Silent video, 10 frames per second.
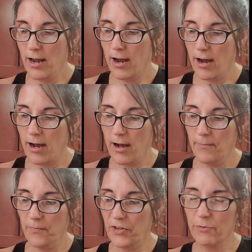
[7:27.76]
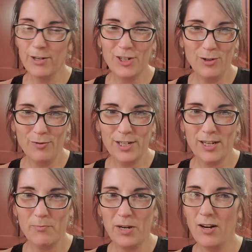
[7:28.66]
The original
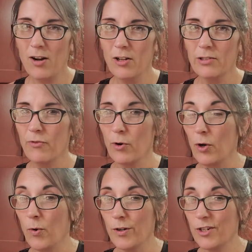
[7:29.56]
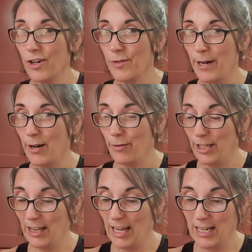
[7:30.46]
recipe called for cornstarch, but I don't
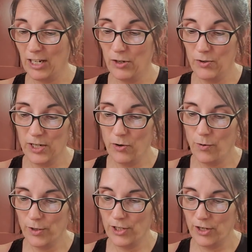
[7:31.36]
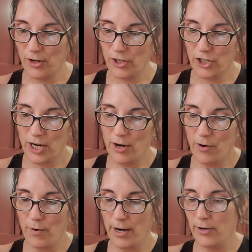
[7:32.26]
really like using cornstarch
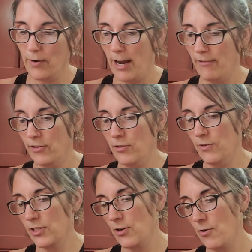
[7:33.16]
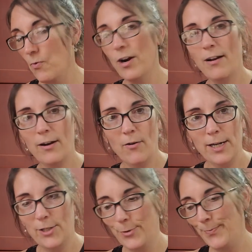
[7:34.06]
when I don't have to, so we're not
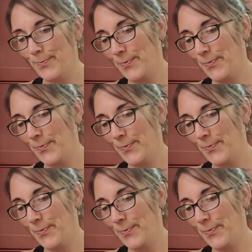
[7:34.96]
going to.